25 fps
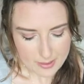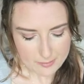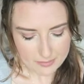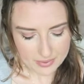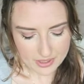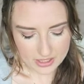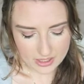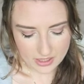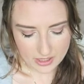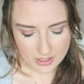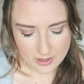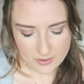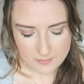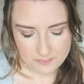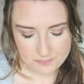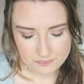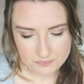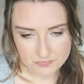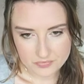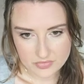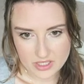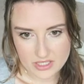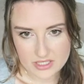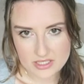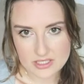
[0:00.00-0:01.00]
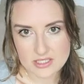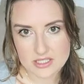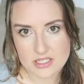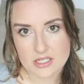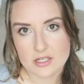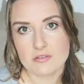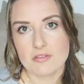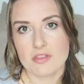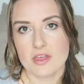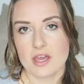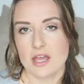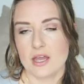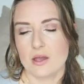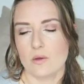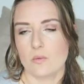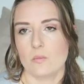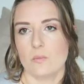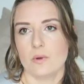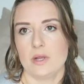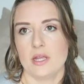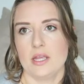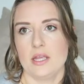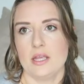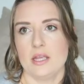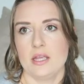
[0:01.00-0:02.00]
But instead of that,
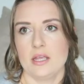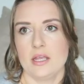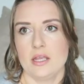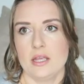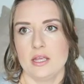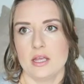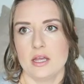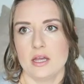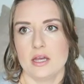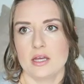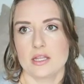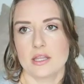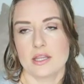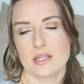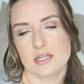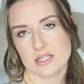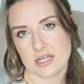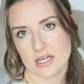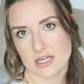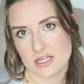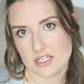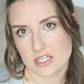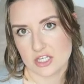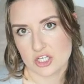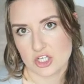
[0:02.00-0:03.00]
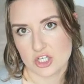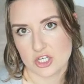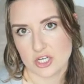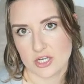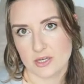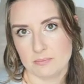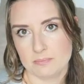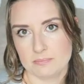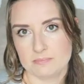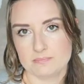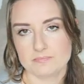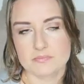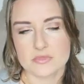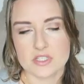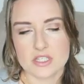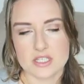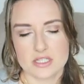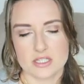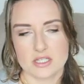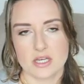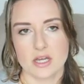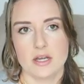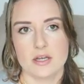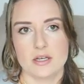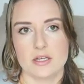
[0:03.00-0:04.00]
the dietitian
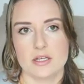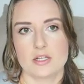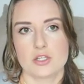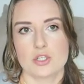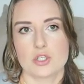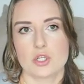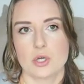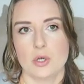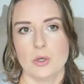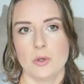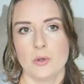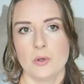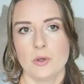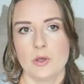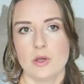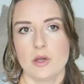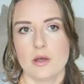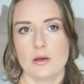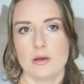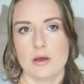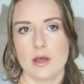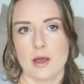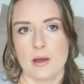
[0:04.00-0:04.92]
decided to